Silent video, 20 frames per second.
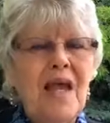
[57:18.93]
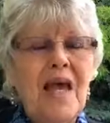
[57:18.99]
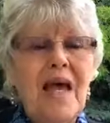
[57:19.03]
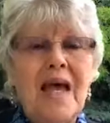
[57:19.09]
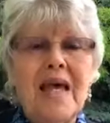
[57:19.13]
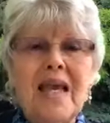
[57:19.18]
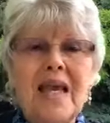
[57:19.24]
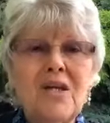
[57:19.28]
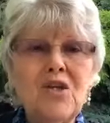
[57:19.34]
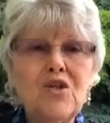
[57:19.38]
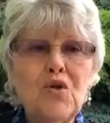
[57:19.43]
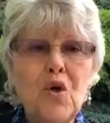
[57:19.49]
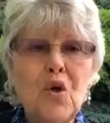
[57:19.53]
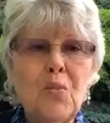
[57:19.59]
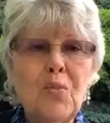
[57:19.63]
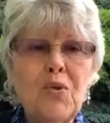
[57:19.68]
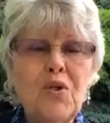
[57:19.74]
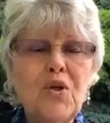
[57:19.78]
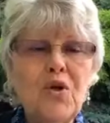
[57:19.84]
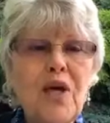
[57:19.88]
And as you
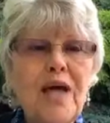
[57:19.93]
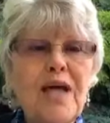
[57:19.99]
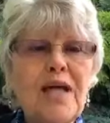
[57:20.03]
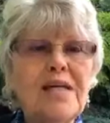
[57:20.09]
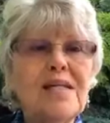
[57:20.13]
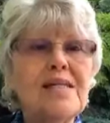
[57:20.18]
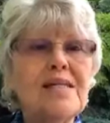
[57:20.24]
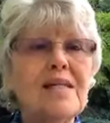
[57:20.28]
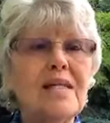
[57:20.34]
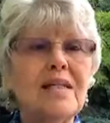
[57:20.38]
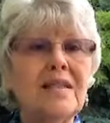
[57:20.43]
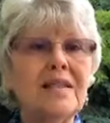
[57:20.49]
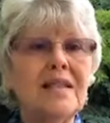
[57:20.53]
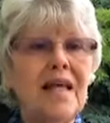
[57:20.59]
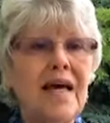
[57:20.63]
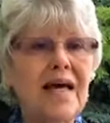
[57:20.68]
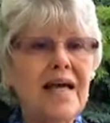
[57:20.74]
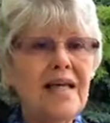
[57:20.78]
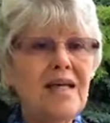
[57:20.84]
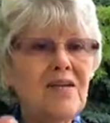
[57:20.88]
open your hands, the
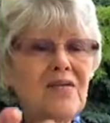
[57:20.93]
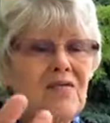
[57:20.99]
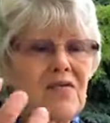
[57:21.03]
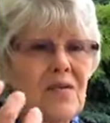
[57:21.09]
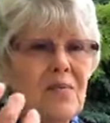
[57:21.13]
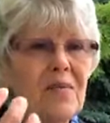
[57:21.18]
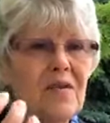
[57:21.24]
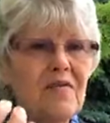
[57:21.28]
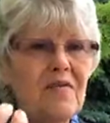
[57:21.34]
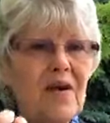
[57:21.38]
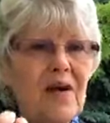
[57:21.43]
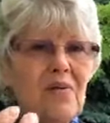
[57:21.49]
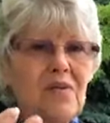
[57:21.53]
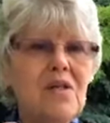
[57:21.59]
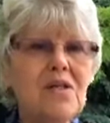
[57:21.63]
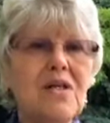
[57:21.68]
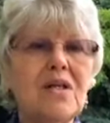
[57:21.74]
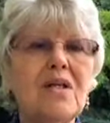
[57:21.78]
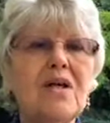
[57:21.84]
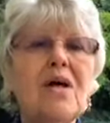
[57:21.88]
light from the
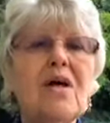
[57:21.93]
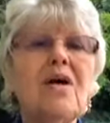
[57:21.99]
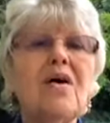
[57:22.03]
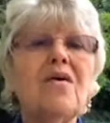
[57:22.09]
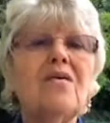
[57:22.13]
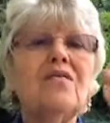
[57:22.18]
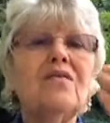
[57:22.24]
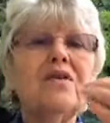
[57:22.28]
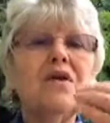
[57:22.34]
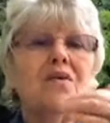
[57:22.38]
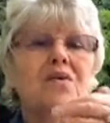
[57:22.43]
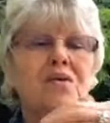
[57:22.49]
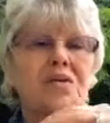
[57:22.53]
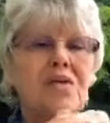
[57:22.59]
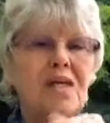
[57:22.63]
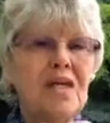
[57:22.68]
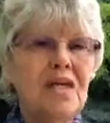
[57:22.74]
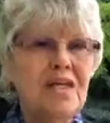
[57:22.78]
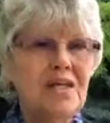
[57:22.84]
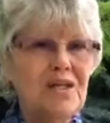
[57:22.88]
fountain flows
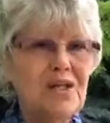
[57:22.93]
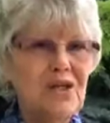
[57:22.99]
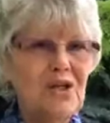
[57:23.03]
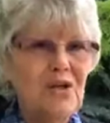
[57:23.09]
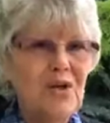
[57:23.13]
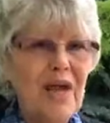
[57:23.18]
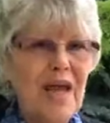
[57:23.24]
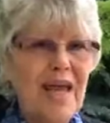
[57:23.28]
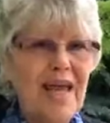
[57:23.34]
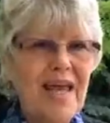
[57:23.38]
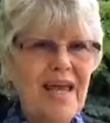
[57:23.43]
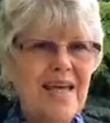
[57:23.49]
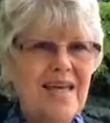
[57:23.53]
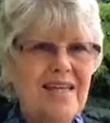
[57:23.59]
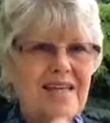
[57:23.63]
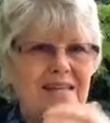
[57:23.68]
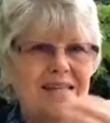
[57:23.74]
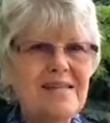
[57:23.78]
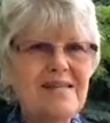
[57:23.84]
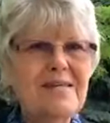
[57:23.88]
into your
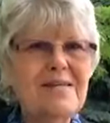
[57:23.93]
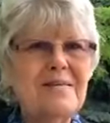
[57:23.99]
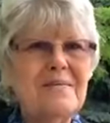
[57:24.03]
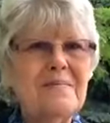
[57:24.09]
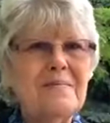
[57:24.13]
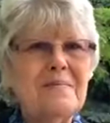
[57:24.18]
hands.